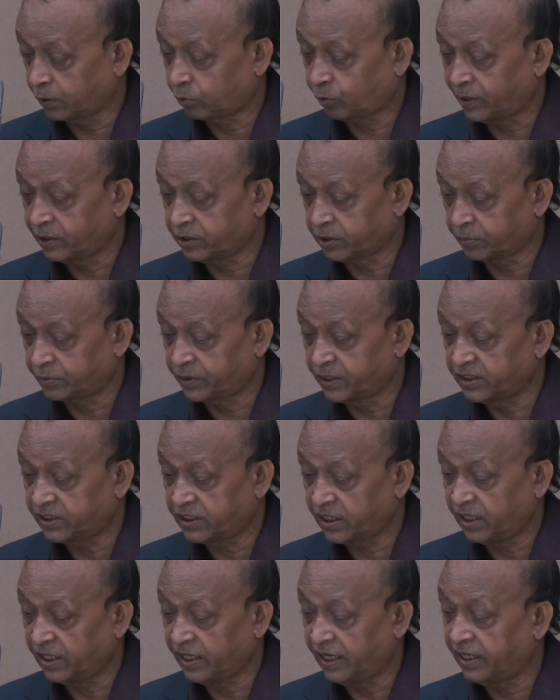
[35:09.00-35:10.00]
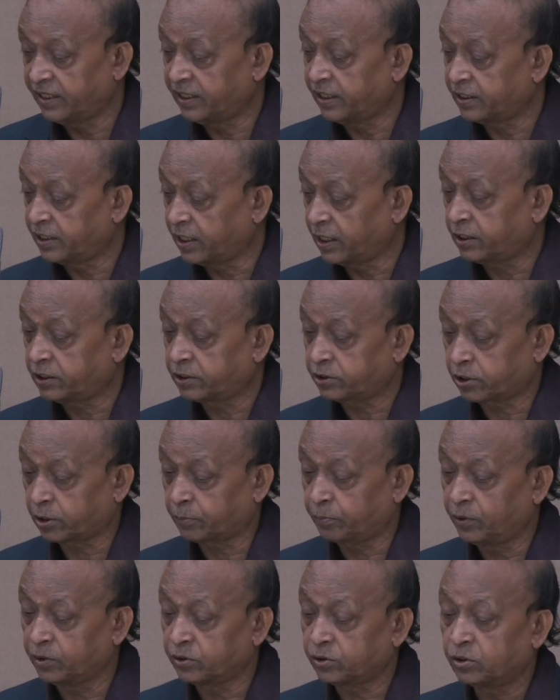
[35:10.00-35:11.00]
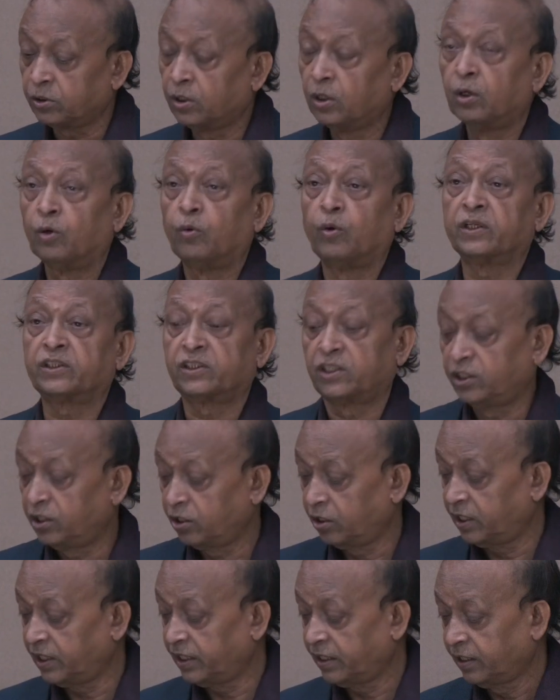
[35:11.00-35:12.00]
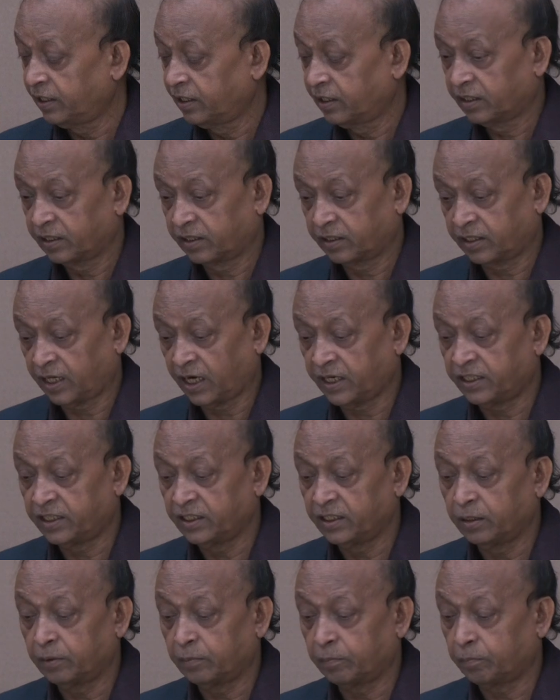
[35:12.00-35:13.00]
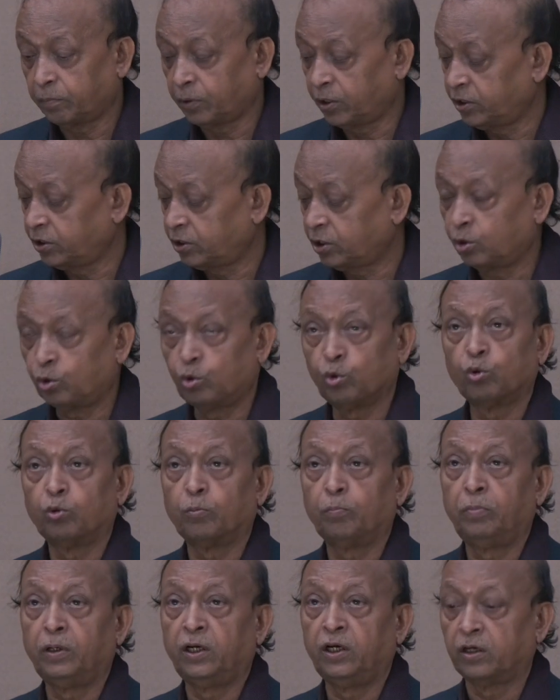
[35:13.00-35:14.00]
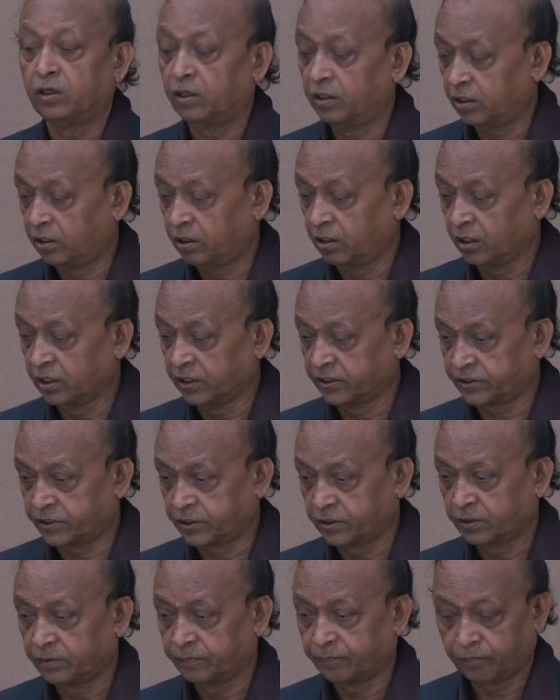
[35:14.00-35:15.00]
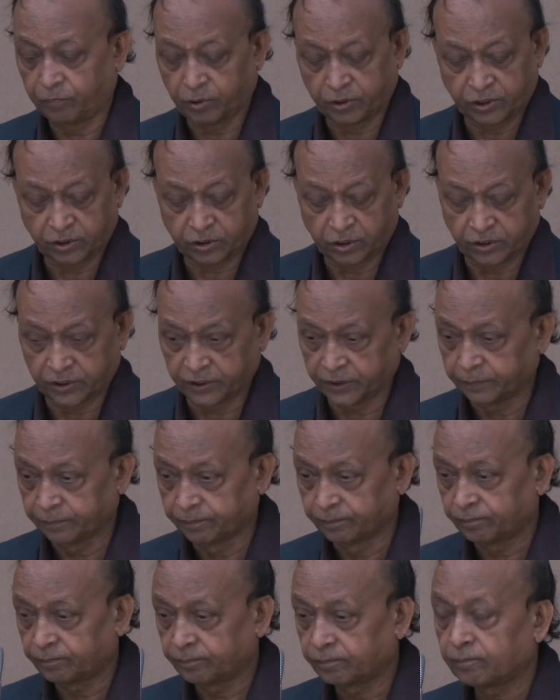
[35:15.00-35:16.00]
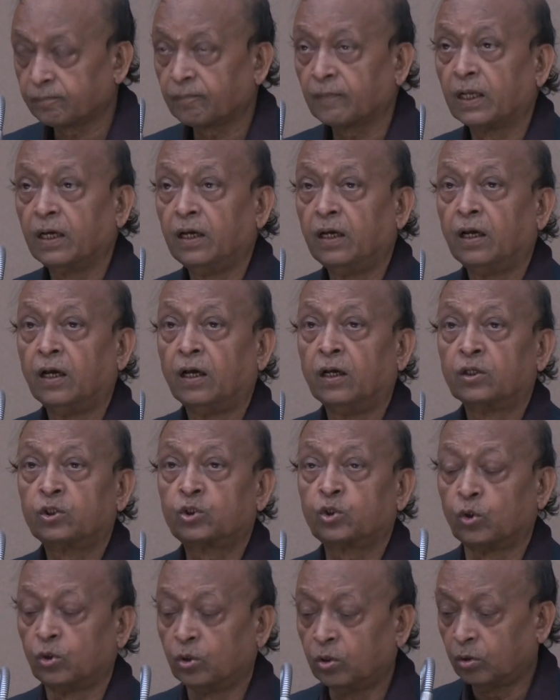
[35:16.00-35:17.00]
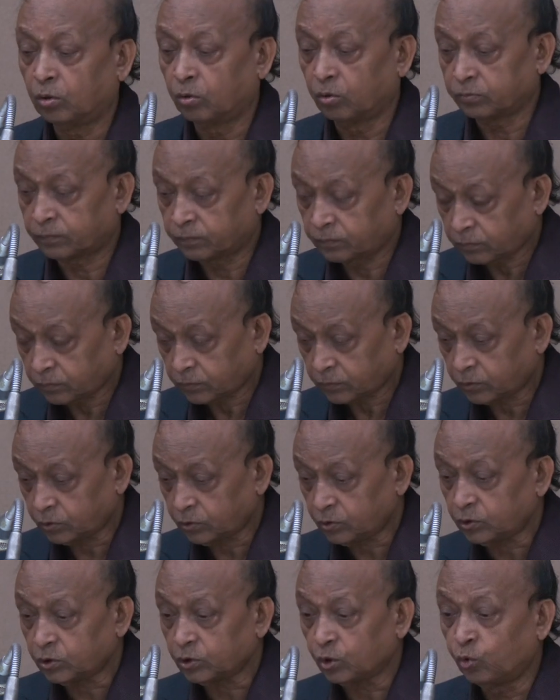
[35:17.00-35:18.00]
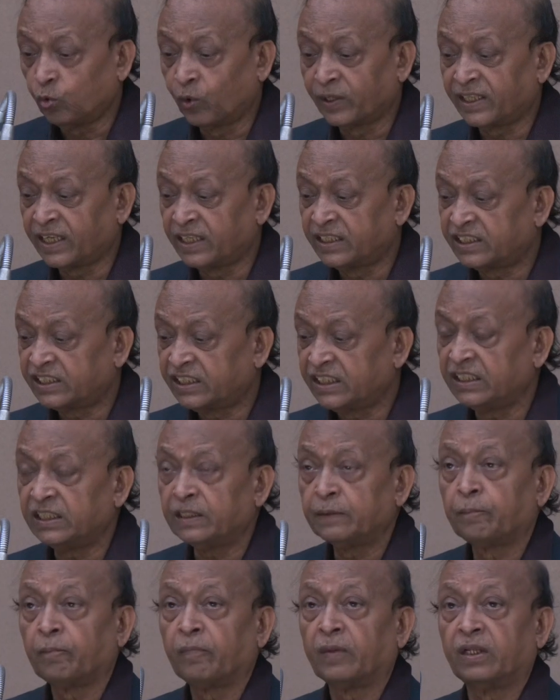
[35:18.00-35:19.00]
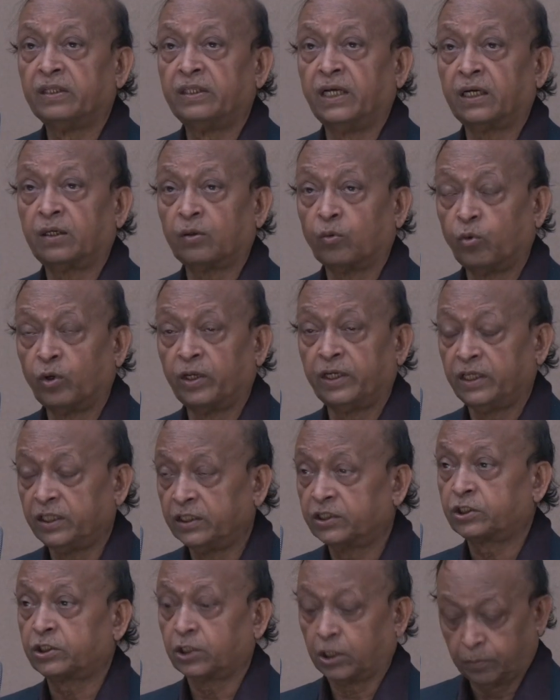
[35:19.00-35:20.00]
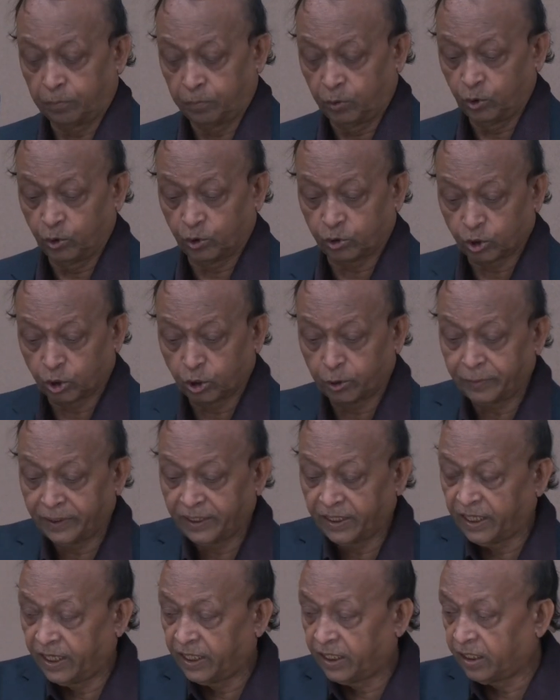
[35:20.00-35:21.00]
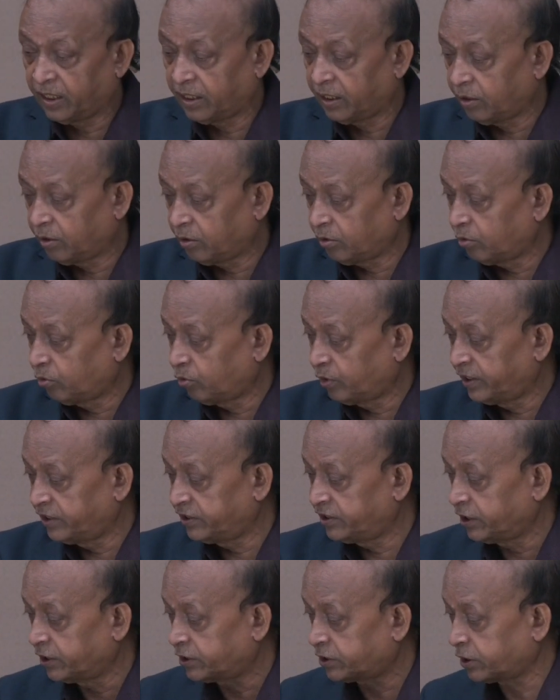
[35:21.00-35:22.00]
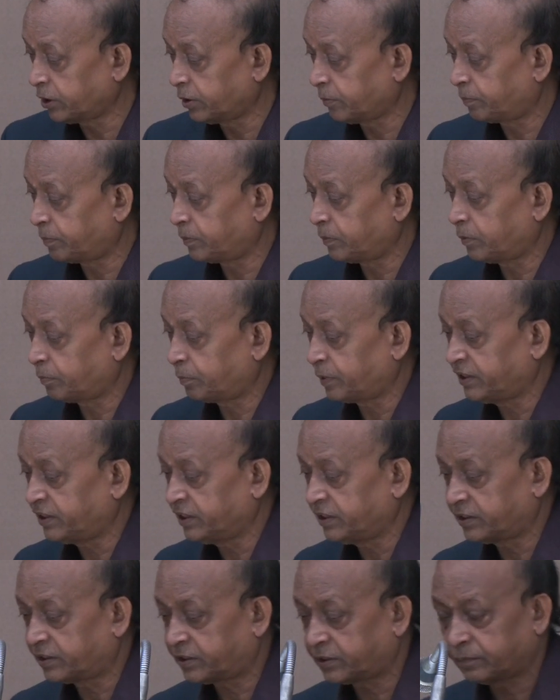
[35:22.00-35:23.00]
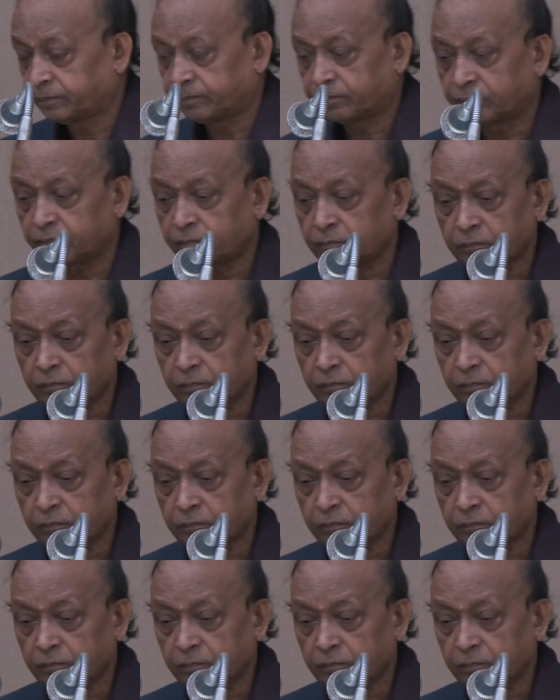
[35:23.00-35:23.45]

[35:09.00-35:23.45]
quite substantial, and the trade surplus was nearly $13.2 billion for the country. So one can see that where is blue economy and where is its presence.